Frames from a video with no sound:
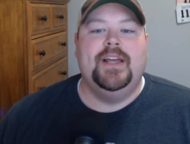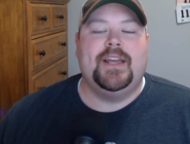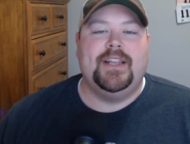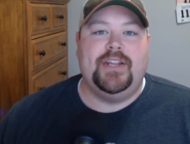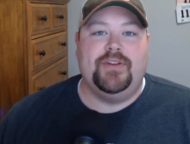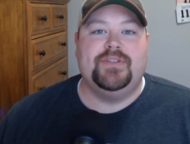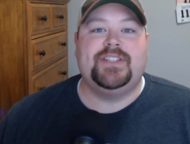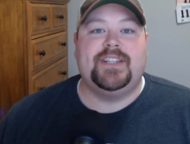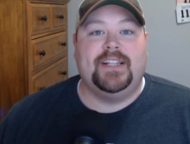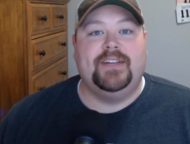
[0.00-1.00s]
continuous
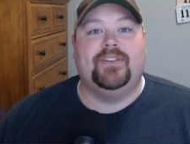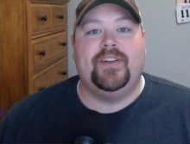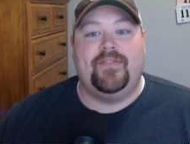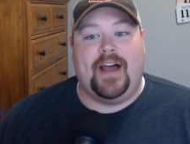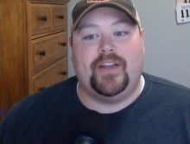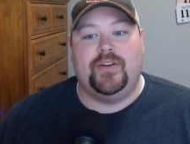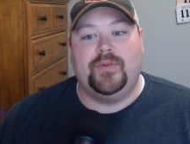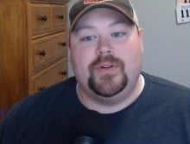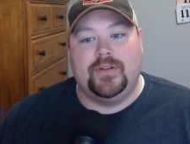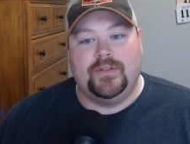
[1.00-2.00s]
delivery of value
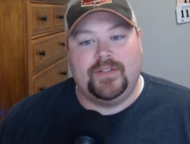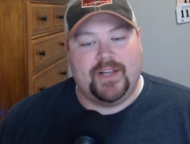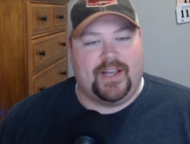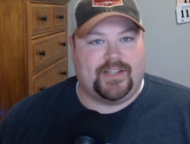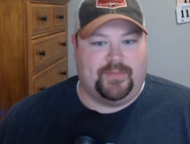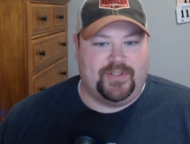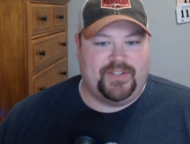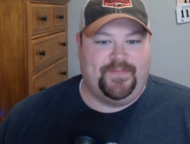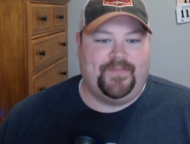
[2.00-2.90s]
to customers.